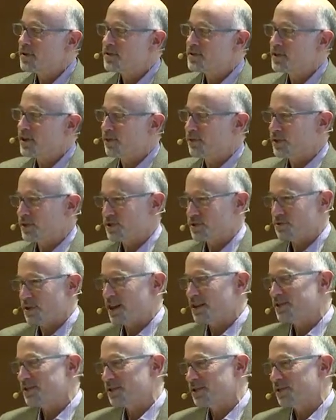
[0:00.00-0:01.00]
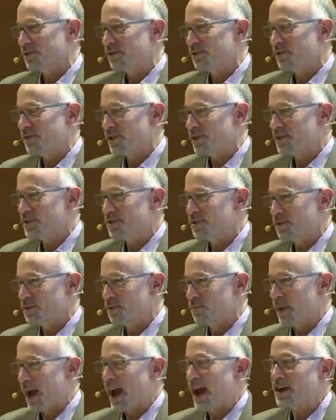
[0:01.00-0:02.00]
self-destructive
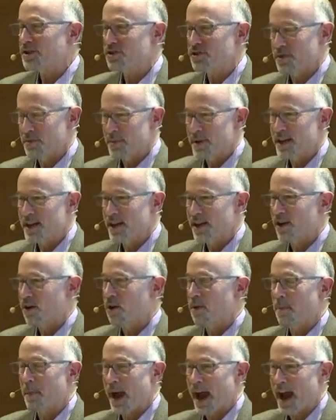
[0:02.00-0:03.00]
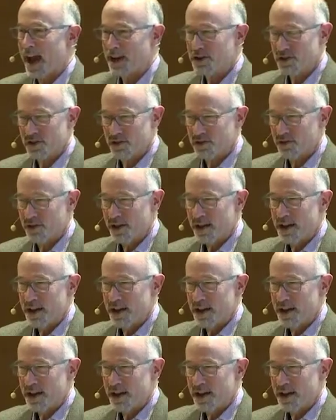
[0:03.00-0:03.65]
to bash the media or bash